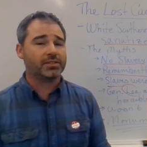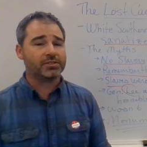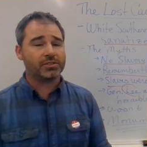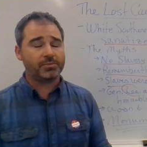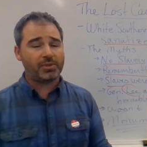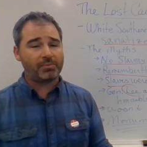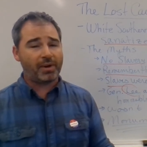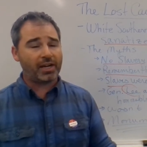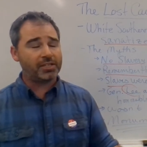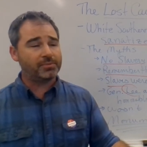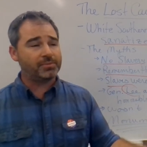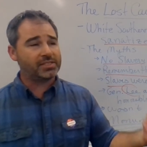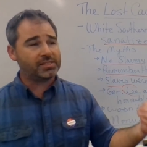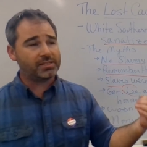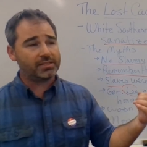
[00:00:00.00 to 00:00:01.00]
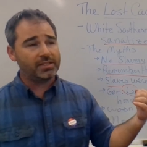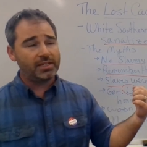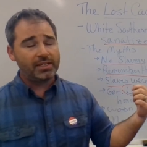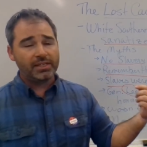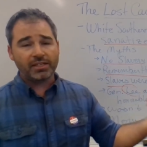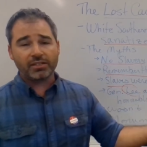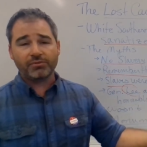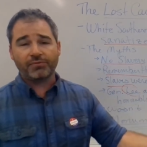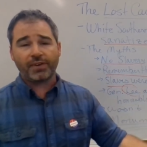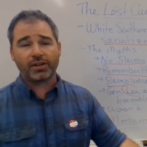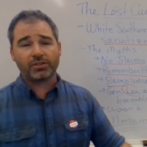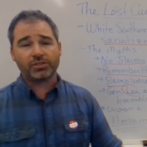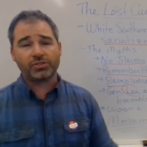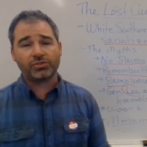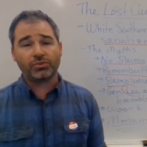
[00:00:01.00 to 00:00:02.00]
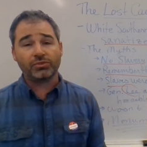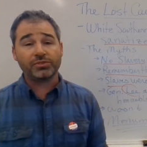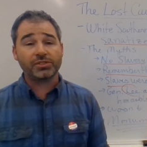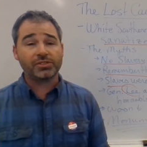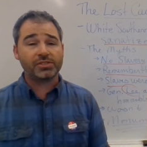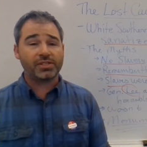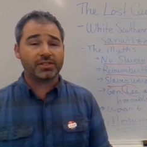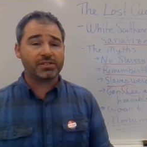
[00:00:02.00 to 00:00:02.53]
There's going to be monuments to Confederate soldiers.